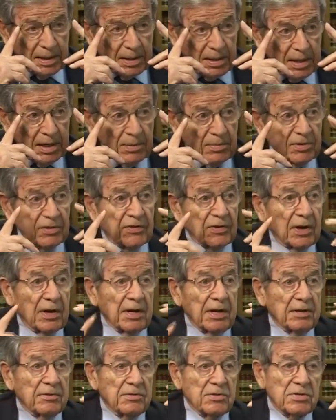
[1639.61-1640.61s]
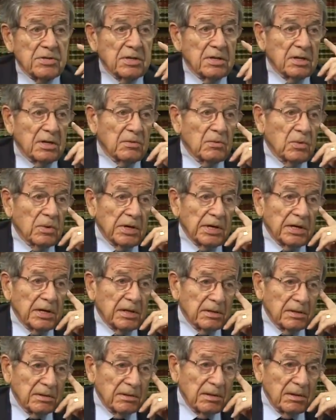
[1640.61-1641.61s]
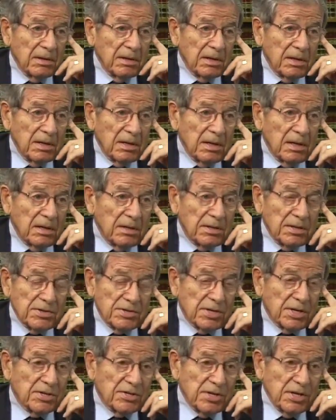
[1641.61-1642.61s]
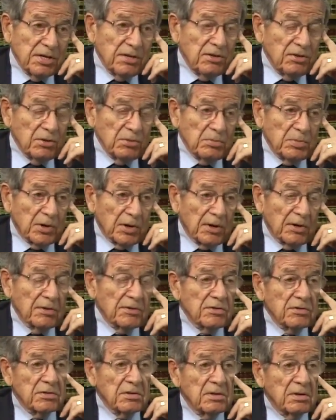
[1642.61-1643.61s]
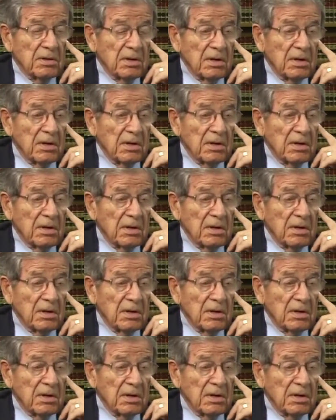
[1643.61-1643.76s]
he was very interested in wanting to succeed Hugh Burns,